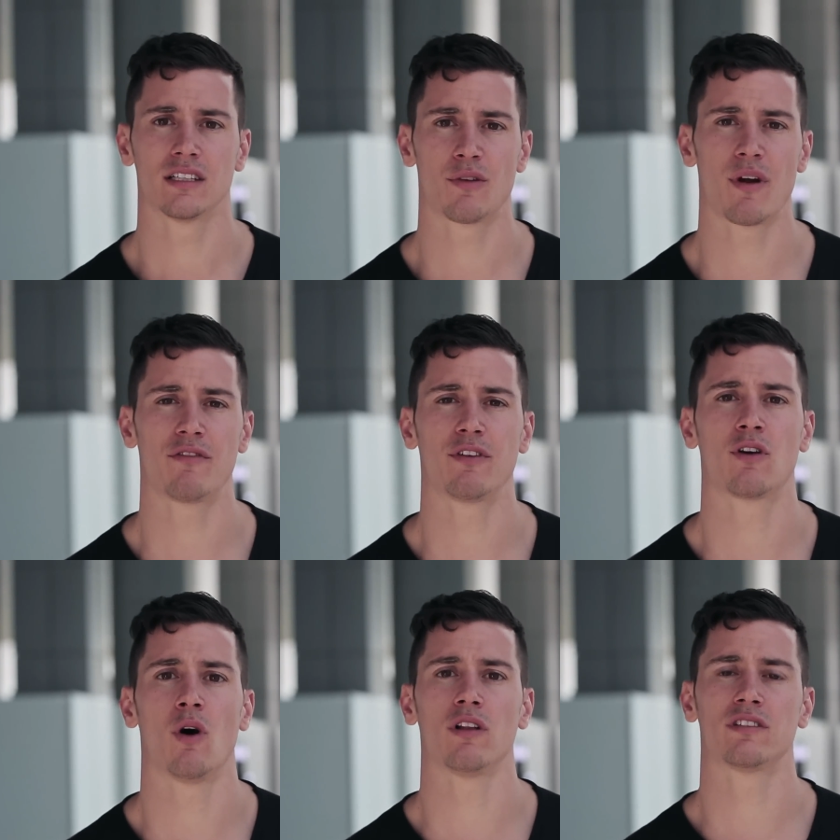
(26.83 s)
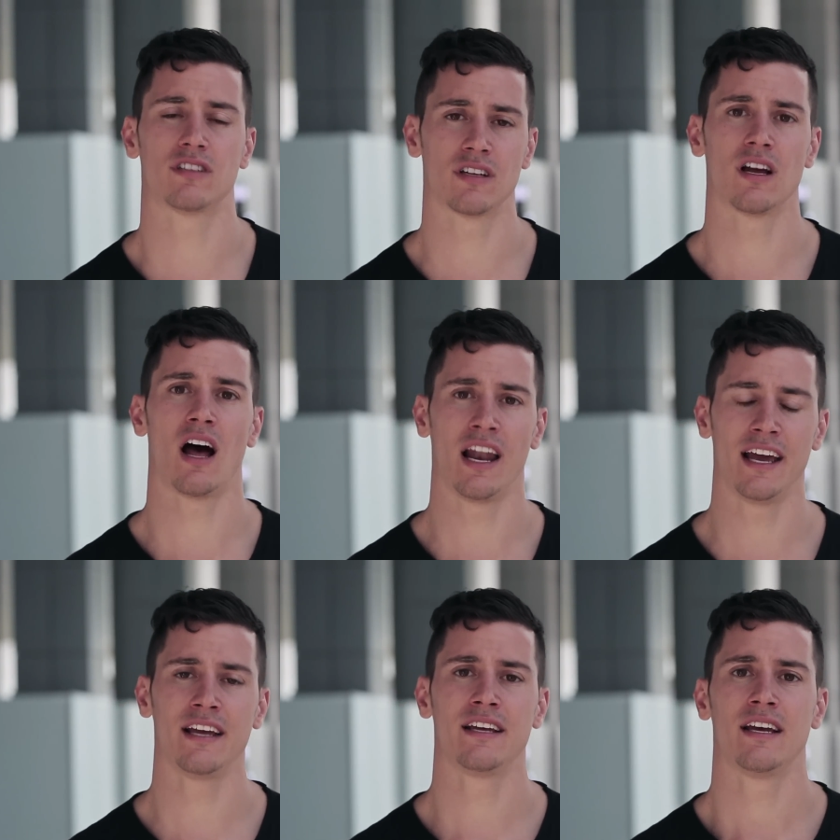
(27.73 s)
the referee calls the
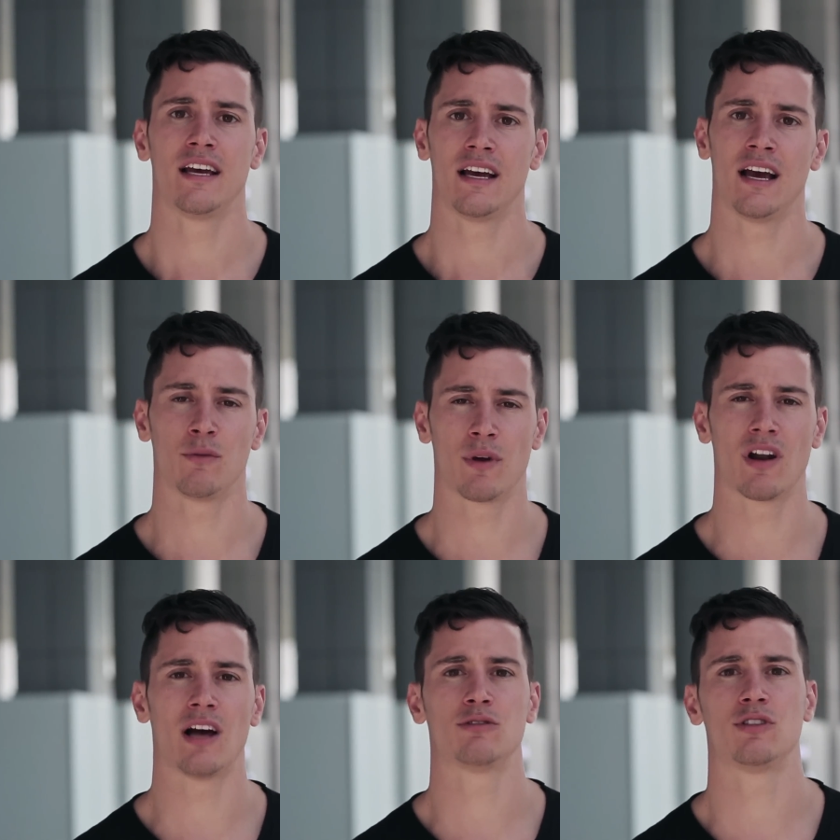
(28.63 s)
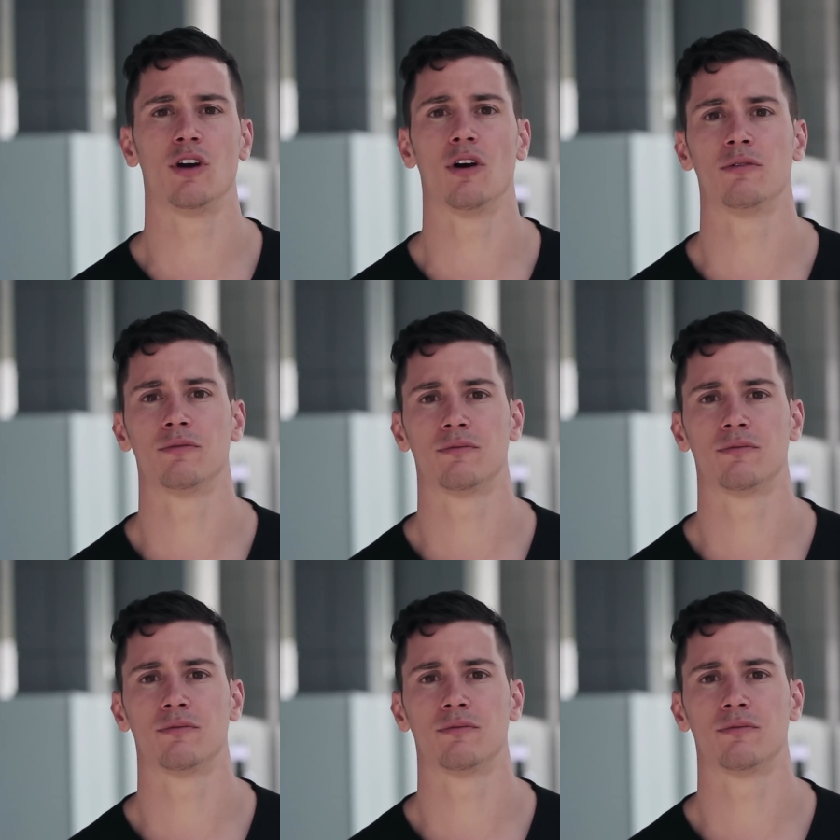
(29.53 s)
allez and we're allowed to go.